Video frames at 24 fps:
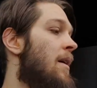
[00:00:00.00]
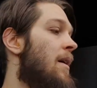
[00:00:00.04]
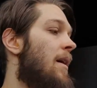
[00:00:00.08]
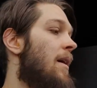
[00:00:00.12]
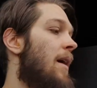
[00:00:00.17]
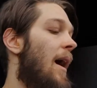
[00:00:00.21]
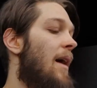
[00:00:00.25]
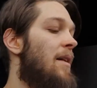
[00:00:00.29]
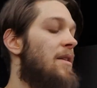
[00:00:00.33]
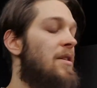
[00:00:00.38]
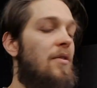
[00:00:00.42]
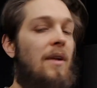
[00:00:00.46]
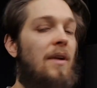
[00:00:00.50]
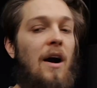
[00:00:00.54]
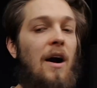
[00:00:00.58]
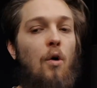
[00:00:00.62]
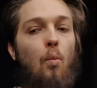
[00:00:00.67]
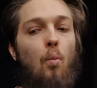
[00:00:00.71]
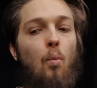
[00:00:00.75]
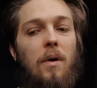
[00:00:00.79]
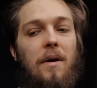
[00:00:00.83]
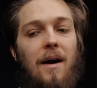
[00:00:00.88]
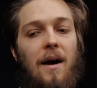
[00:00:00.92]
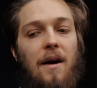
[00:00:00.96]
And so now
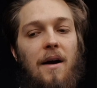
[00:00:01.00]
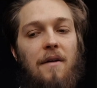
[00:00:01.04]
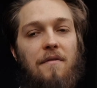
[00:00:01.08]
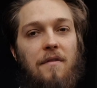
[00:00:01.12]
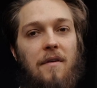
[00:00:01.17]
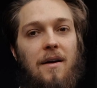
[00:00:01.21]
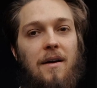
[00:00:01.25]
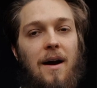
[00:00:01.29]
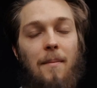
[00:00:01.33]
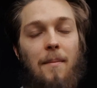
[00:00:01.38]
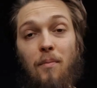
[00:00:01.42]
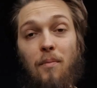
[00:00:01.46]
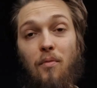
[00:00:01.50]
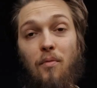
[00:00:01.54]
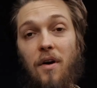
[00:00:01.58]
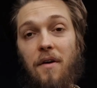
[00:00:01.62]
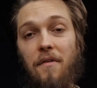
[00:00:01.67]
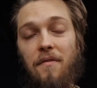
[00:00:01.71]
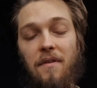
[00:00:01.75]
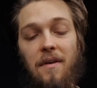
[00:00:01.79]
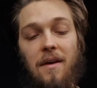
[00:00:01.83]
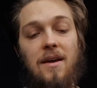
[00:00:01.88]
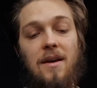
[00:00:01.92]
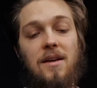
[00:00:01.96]
what I've come up
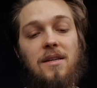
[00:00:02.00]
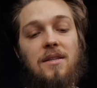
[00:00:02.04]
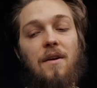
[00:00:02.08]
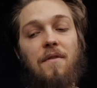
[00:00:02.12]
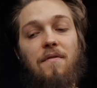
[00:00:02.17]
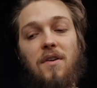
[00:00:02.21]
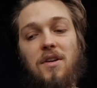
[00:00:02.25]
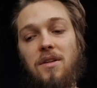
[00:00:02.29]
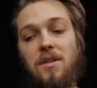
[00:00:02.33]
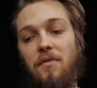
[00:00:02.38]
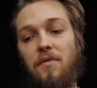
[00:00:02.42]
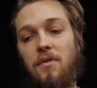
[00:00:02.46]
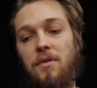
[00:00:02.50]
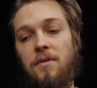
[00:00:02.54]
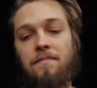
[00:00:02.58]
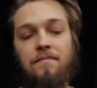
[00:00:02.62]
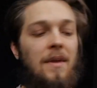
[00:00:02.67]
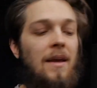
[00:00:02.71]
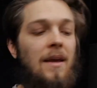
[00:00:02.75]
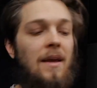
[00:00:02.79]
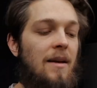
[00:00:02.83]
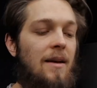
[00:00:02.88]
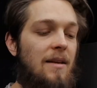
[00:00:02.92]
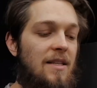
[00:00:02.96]
with is, first of all,
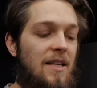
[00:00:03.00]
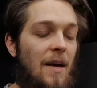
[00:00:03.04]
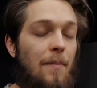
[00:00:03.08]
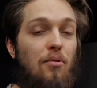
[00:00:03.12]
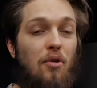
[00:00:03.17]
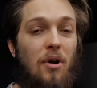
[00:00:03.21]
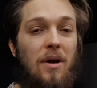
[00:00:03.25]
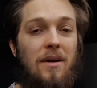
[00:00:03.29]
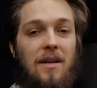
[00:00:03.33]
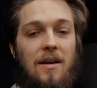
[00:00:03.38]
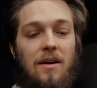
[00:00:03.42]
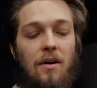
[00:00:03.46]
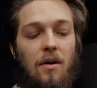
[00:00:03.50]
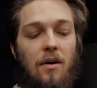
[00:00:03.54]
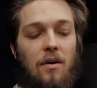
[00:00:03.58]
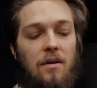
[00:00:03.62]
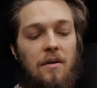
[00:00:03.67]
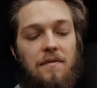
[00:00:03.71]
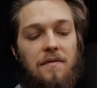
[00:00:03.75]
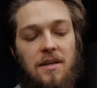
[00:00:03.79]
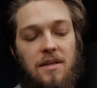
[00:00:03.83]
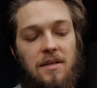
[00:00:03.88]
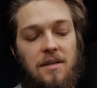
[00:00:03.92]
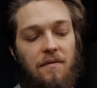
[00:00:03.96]
separating all
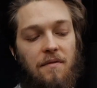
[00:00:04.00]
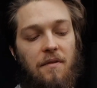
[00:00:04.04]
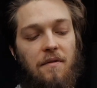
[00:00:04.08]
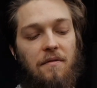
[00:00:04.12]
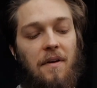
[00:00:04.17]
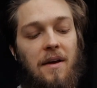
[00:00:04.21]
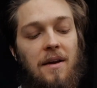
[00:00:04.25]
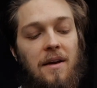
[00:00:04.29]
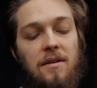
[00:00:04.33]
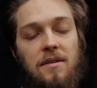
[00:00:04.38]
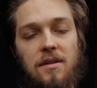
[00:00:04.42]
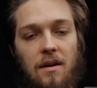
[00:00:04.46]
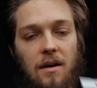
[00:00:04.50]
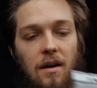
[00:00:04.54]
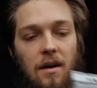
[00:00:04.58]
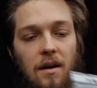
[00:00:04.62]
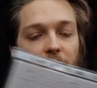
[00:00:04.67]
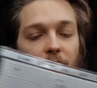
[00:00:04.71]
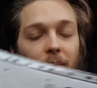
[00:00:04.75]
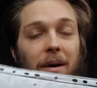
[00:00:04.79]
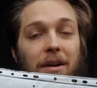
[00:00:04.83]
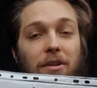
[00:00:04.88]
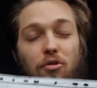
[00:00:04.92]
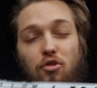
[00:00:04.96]
of these different things
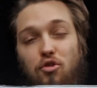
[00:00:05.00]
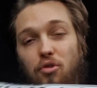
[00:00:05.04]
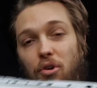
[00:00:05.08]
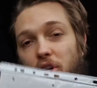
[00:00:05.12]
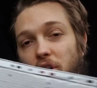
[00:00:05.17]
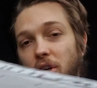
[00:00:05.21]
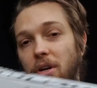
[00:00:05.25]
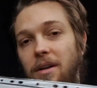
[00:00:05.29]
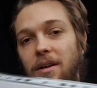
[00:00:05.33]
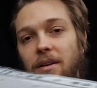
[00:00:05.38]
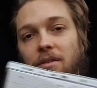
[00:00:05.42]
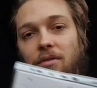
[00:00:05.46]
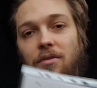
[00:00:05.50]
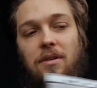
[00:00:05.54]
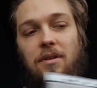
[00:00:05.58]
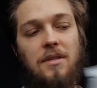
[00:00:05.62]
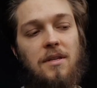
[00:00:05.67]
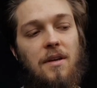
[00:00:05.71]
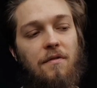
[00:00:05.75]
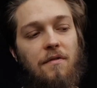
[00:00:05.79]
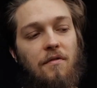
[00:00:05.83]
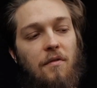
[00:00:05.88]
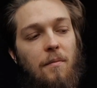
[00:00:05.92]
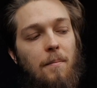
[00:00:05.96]
of my nutrition into
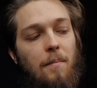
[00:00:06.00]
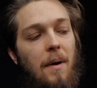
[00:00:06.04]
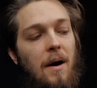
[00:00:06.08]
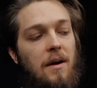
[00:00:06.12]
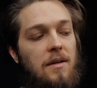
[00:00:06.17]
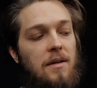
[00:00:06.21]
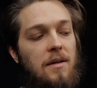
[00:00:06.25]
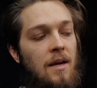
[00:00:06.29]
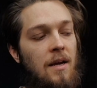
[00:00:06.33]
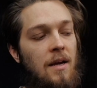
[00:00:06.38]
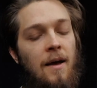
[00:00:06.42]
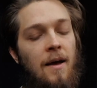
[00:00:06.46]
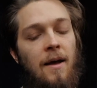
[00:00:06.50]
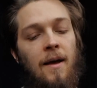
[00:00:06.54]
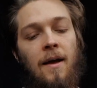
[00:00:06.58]
these different buckets.